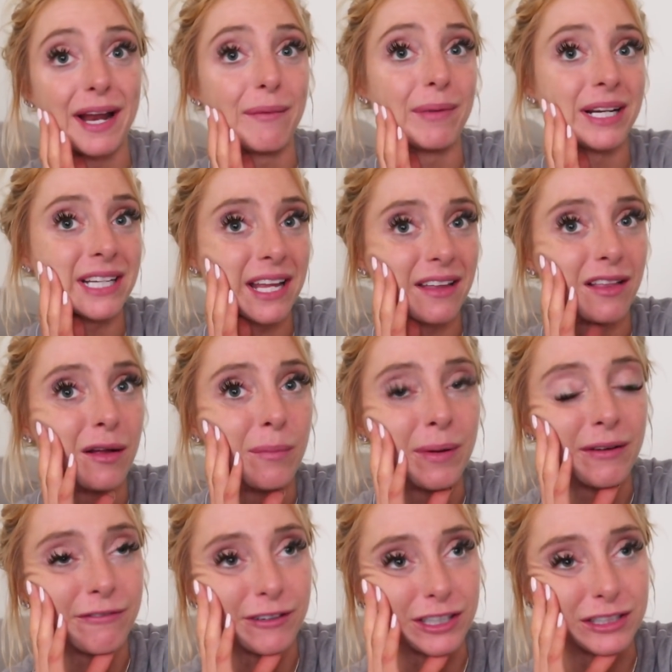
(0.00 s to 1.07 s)
out my day a little
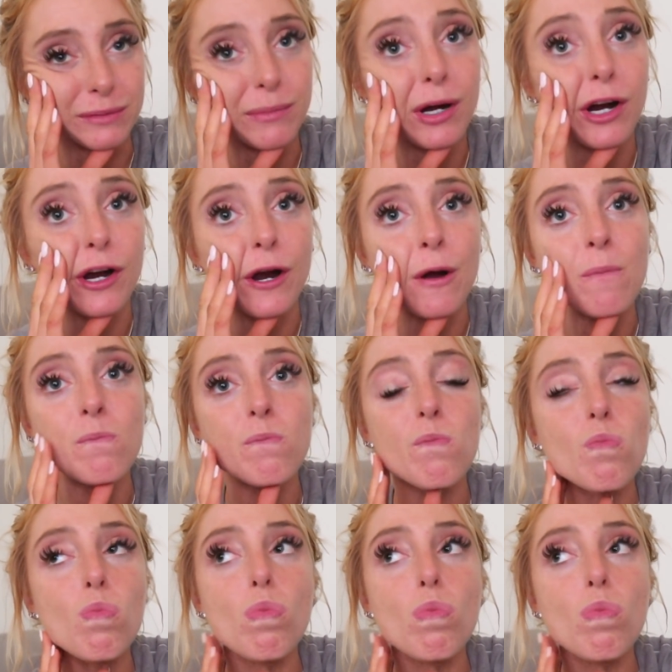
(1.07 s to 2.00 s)
bit for tomorrow.